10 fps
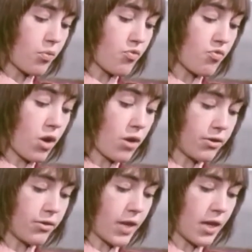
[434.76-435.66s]

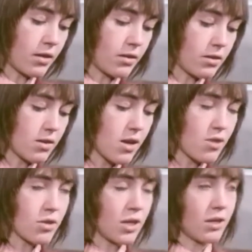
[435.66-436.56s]
rather than
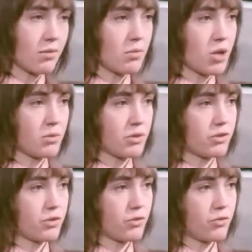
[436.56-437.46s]
only at
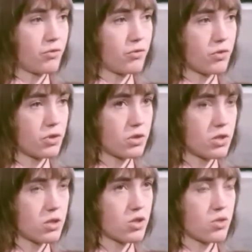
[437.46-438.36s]
moments of
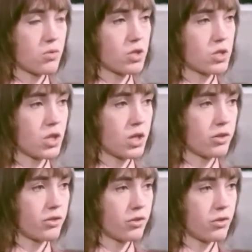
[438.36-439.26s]
decision which are
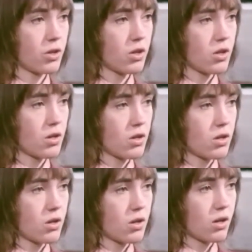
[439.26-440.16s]
going to
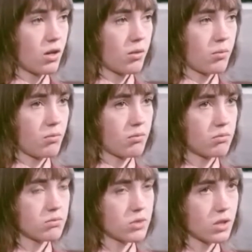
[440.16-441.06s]

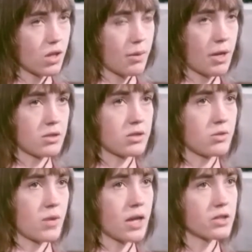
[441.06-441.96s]
come out
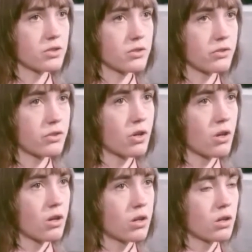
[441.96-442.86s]
into actions.
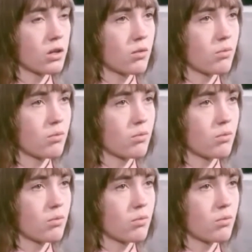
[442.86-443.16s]
I think